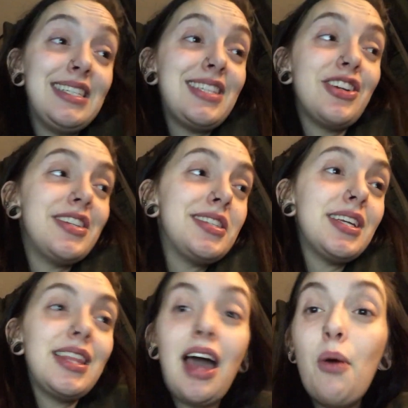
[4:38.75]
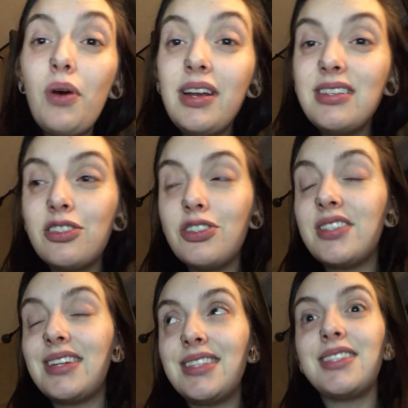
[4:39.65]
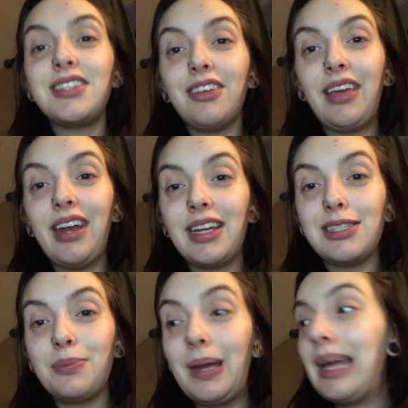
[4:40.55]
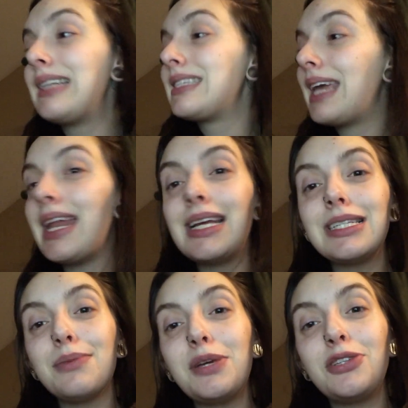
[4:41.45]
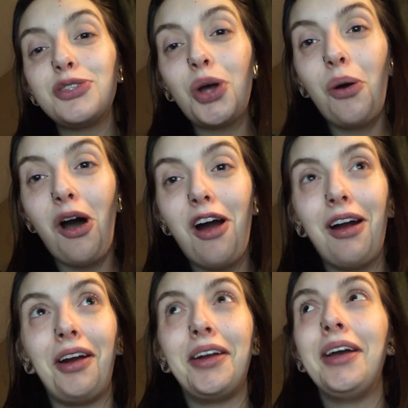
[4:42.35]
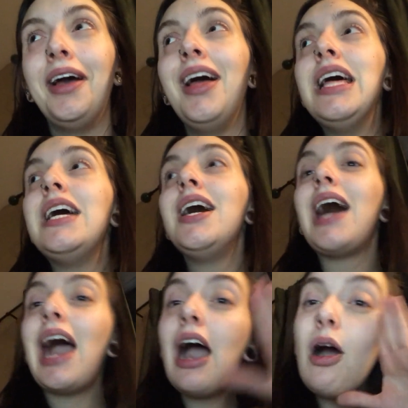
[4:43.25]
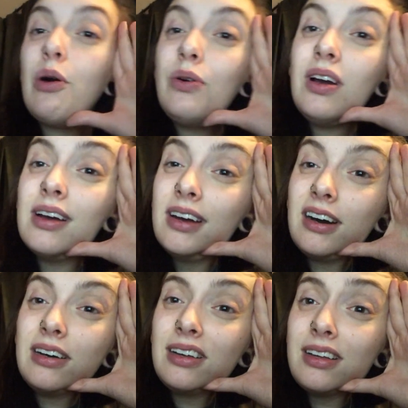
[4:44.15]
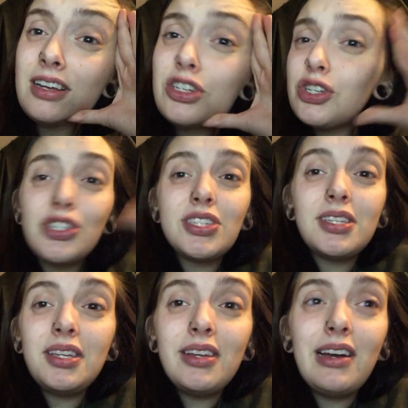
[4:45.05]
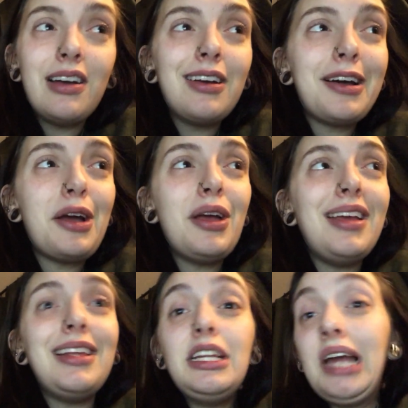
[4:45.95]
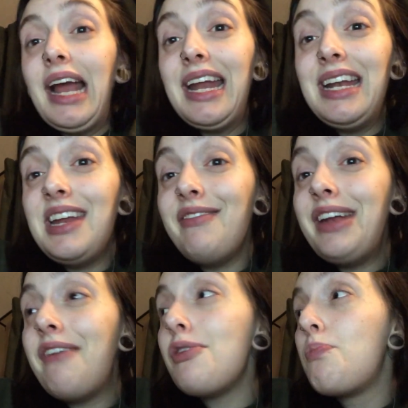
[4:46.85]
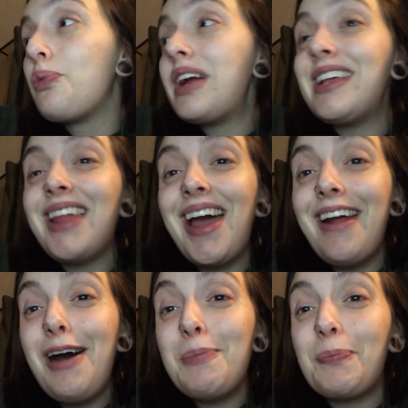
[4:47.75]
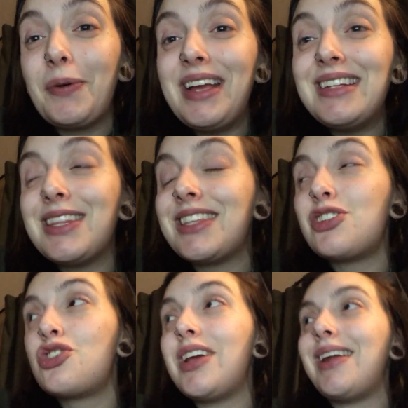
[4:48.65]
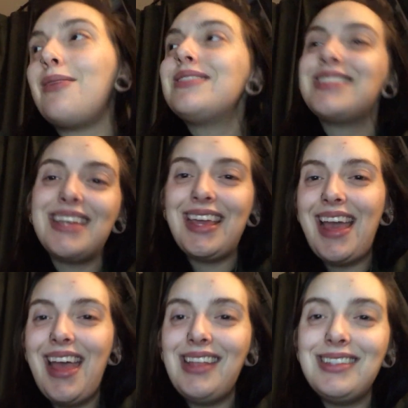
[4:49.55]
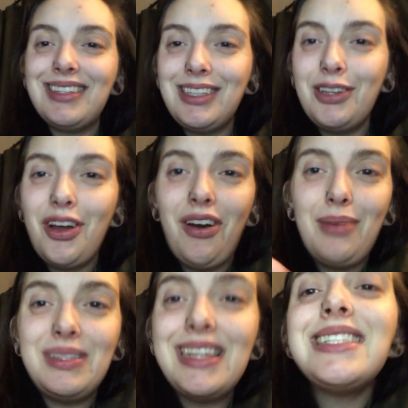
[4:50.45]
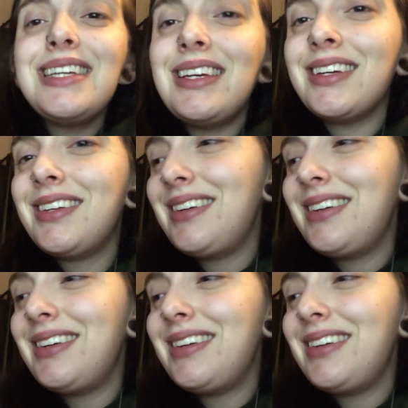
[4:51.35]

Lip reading: Seriously, that one is just, it's still getting to me. It's getting to me so hard. How, just, I didn't even ever bring that up in shit. I was like, I'm dizzy.